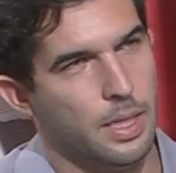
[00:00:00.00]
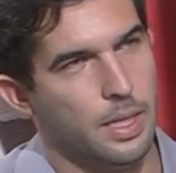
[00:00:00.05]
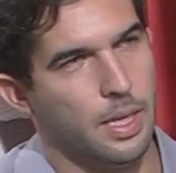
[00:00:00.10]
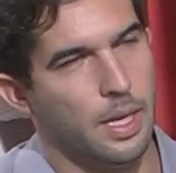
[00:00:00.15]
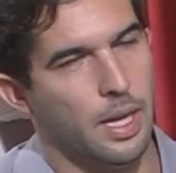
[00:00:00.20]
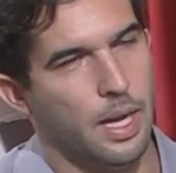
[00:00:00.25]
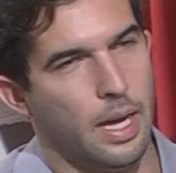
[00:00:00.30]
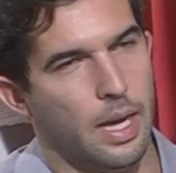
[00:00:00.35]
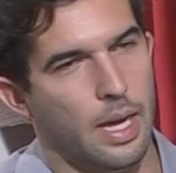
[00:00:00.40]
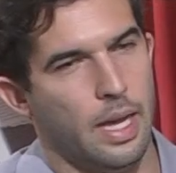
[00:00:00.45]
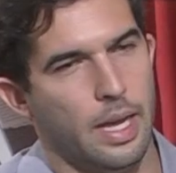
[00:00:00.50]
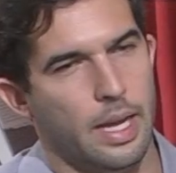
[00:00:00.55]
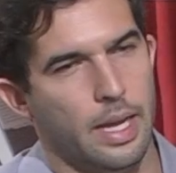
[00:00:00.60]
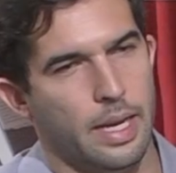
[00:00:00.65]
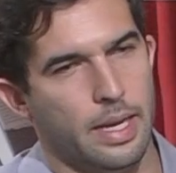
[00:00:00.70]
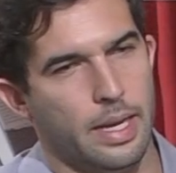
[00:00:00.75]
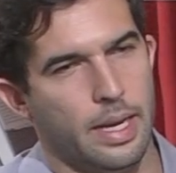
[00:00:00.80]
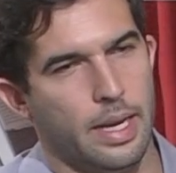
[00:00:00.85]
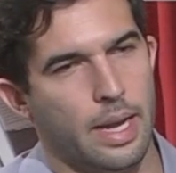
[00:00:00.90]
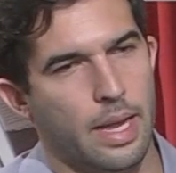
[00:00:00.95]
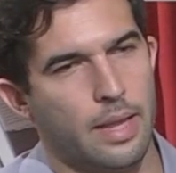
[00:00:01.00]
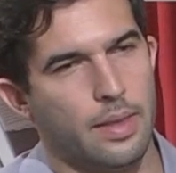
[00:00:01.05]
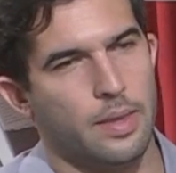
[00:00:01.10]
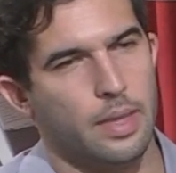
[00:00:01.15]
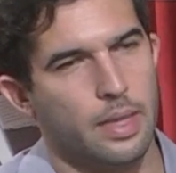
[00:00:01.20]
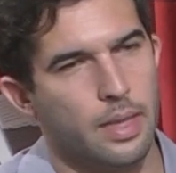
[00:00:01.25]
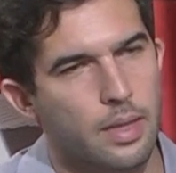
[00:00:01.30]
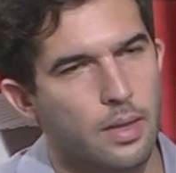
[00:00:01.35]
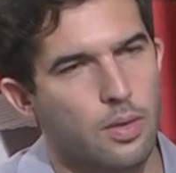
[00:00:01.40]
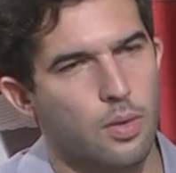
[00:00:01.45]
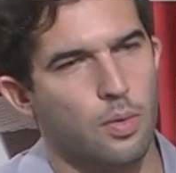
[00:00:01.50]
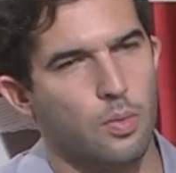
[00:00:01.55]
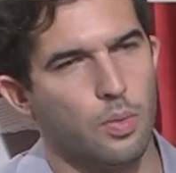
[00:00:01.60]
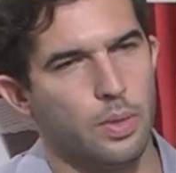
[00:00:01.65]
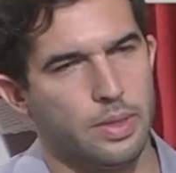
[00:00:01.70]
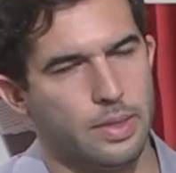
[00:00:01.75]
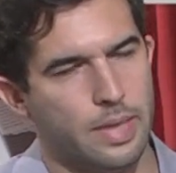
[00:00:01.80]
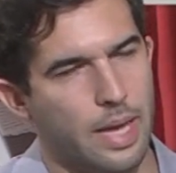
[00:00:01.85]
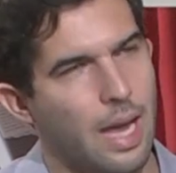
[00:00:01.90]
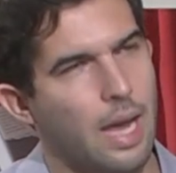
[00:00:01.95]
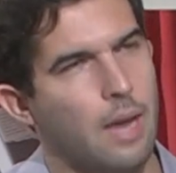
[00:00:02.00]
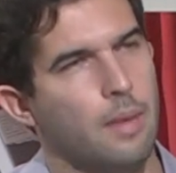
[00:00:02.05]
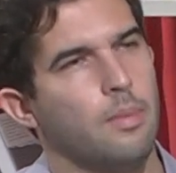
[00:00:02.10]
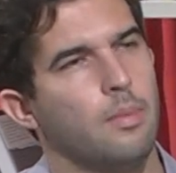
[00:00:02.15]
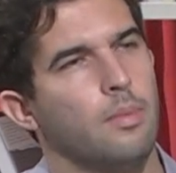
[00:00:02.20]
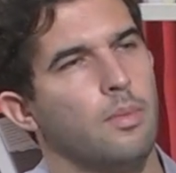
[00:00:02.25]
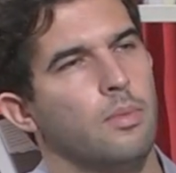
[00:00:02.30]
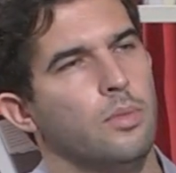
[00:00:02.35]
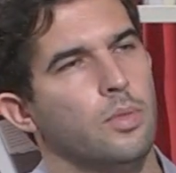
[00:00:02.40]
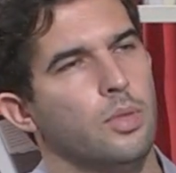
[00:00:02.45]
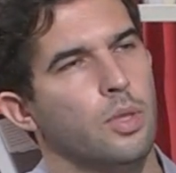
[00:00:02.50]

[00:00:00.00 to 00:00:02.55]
and I think with time,